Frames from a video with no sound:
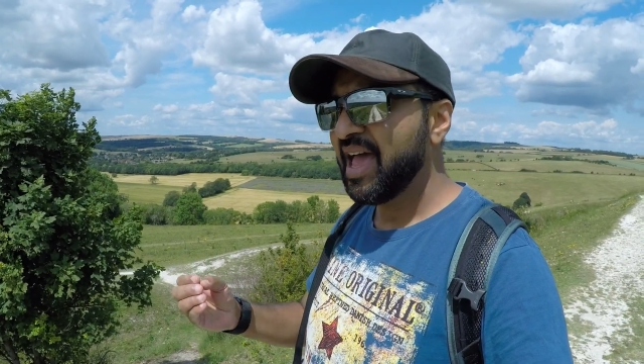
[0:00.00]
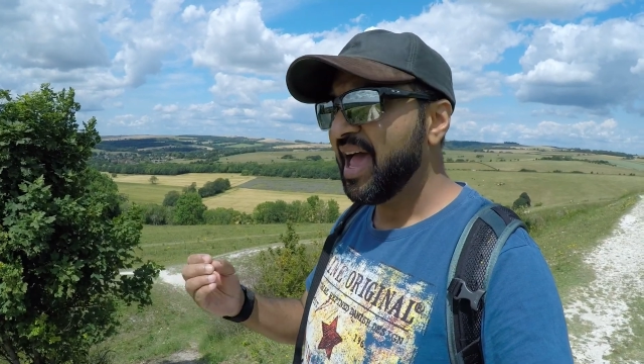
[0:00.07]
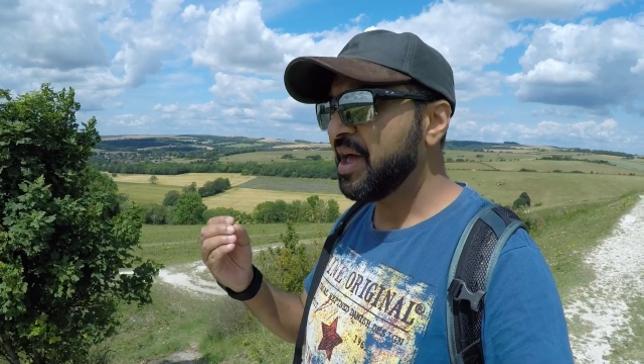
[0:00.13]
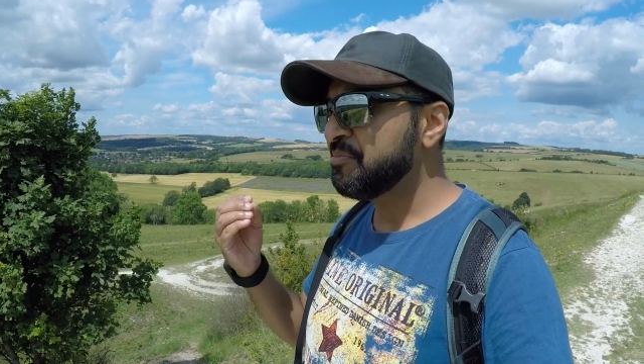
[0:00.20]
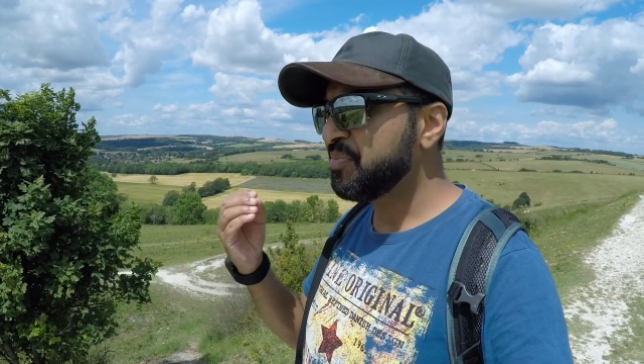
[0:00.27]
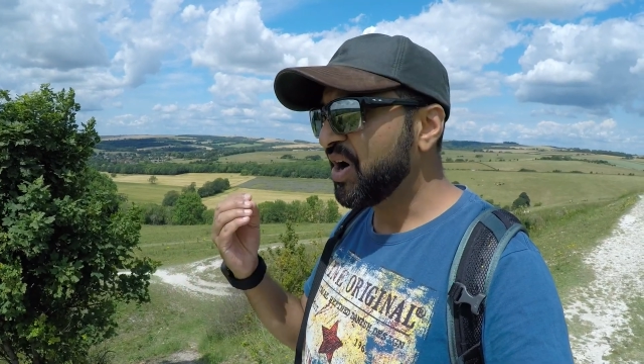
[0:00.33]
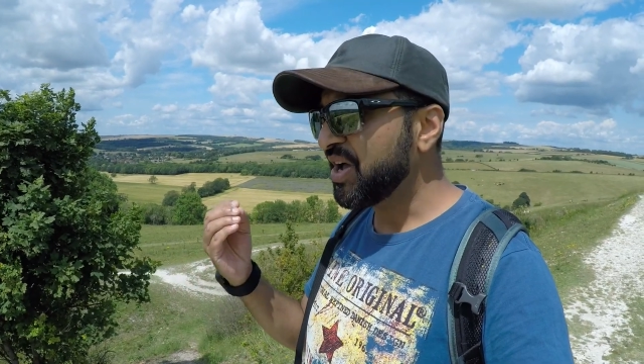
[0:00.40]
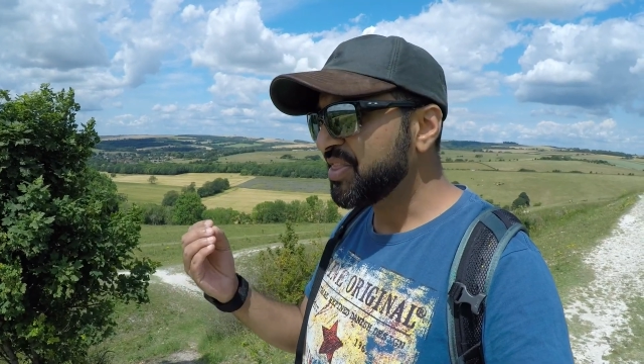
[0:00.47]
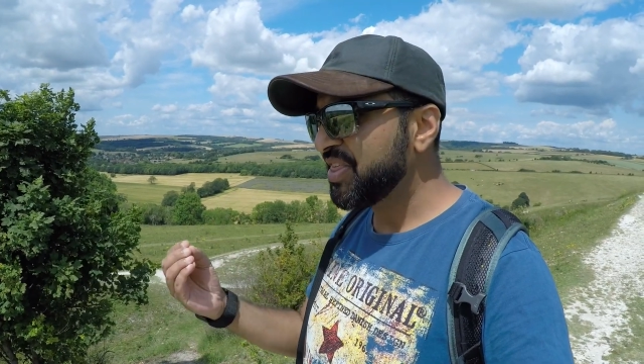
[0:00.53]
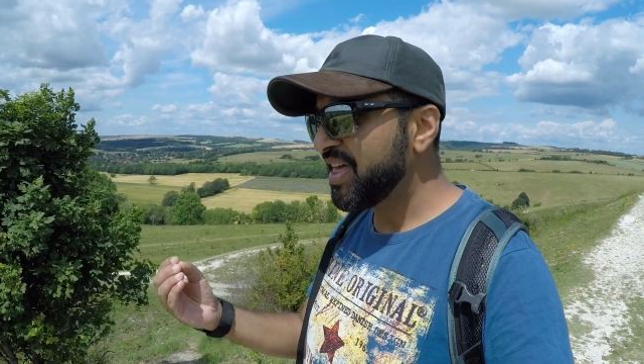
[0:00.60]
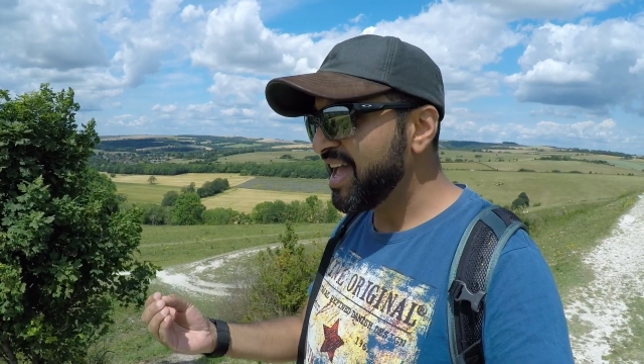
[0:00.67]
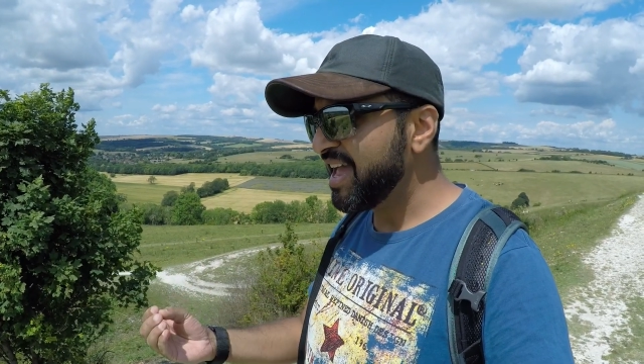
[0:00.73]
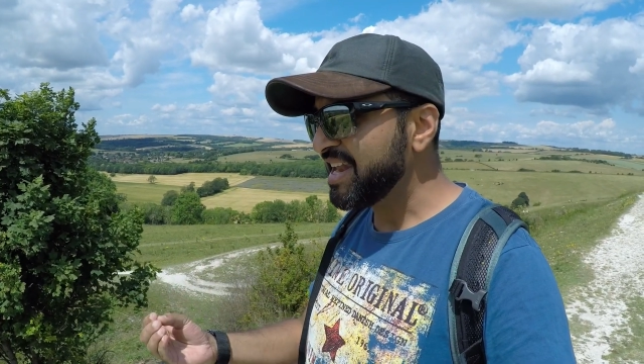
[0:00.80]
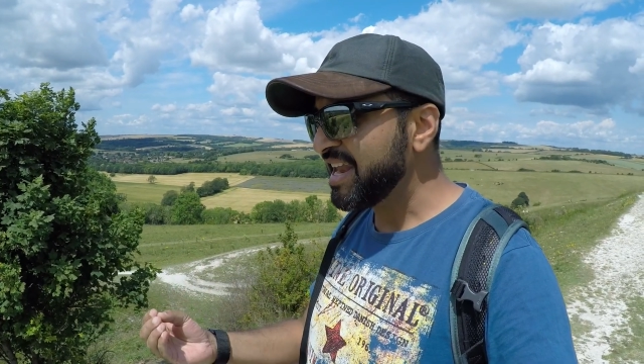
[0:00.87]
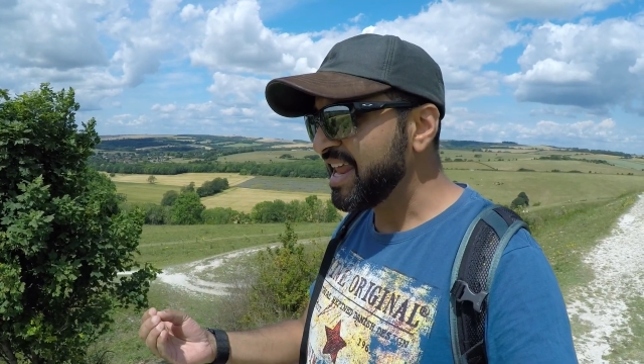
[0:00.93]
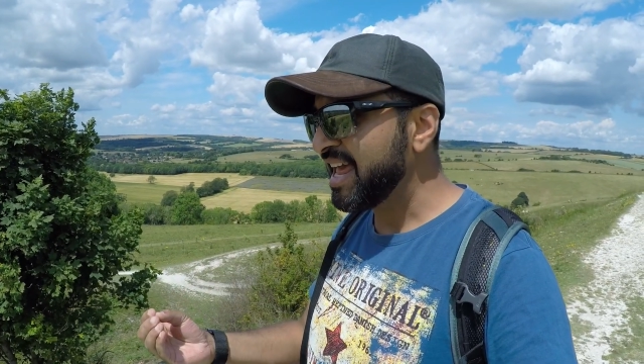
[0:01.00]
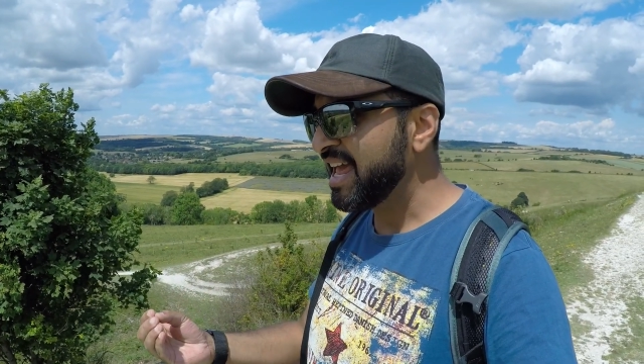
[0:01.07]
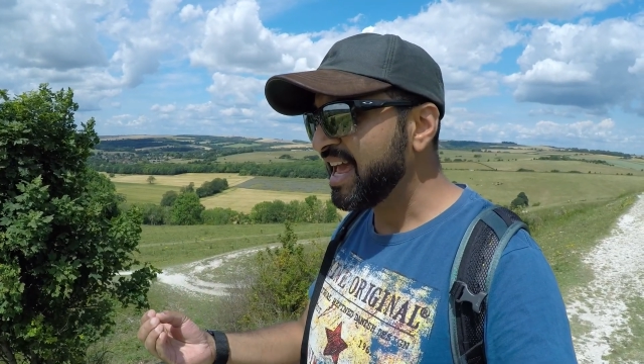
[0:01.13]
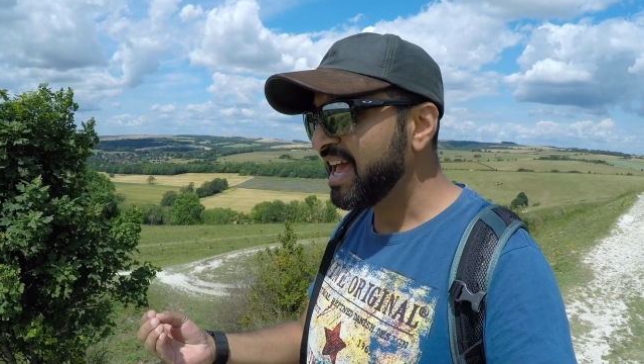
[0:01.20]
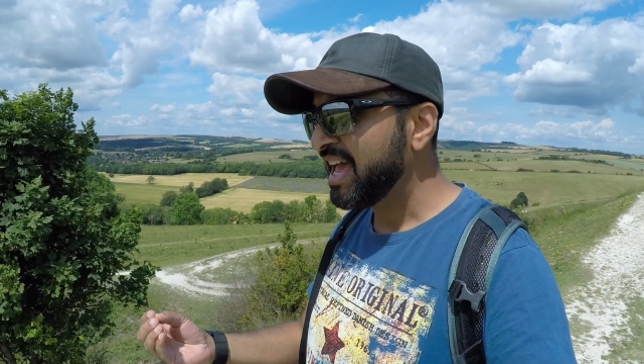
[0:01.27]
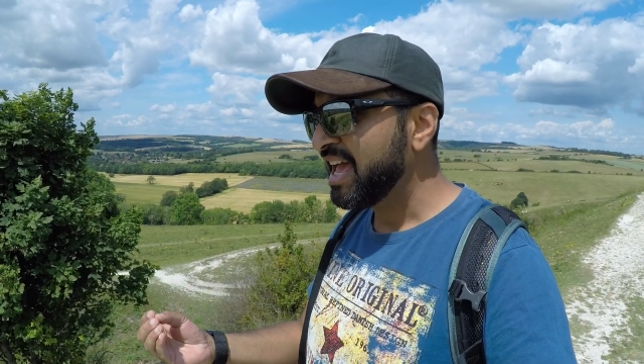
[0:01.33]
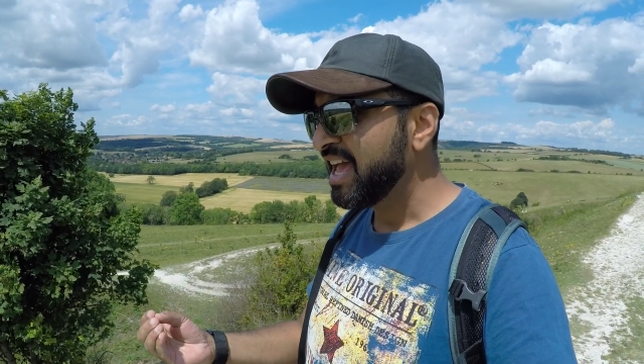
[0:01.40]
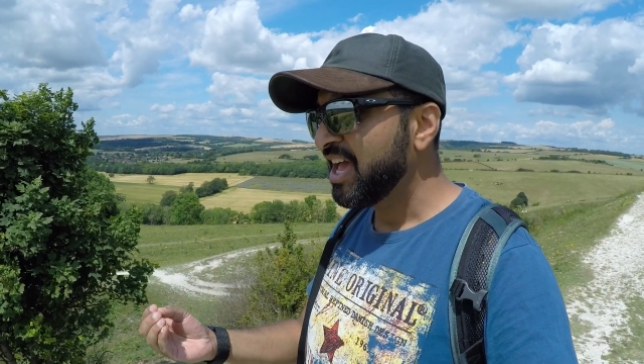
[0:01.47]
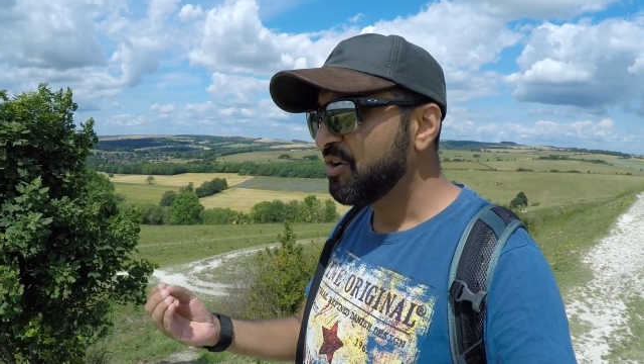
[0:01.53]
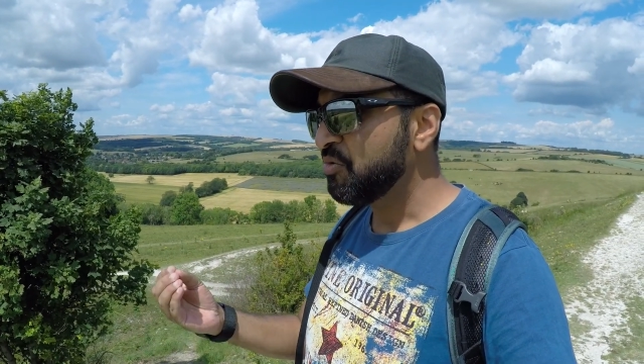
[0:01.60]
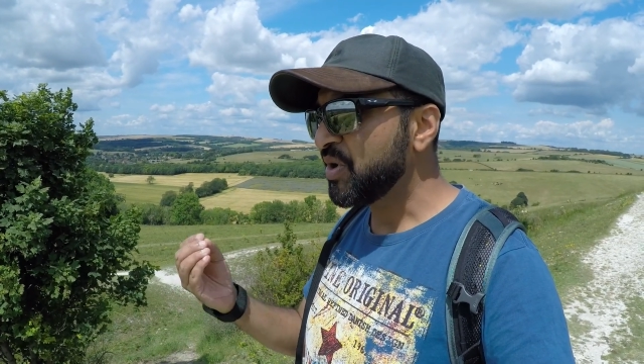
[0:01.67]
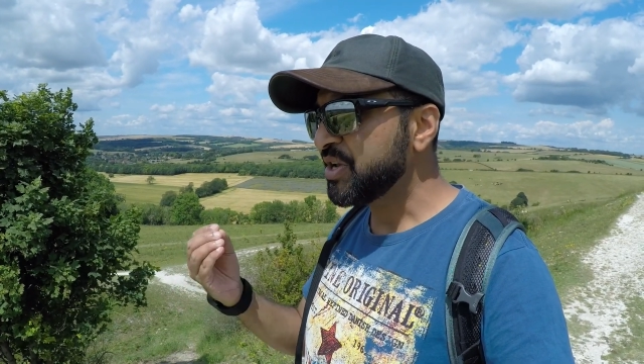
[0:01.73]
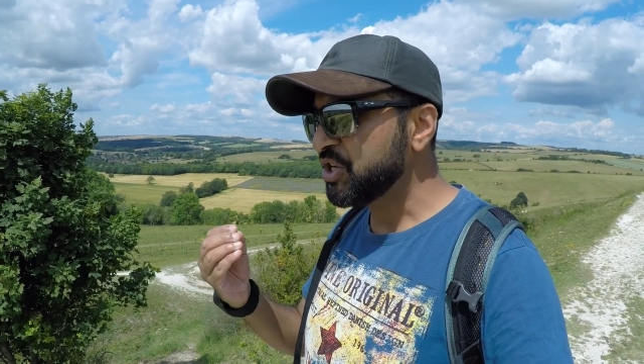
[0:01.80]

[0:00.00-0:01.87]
And by then, when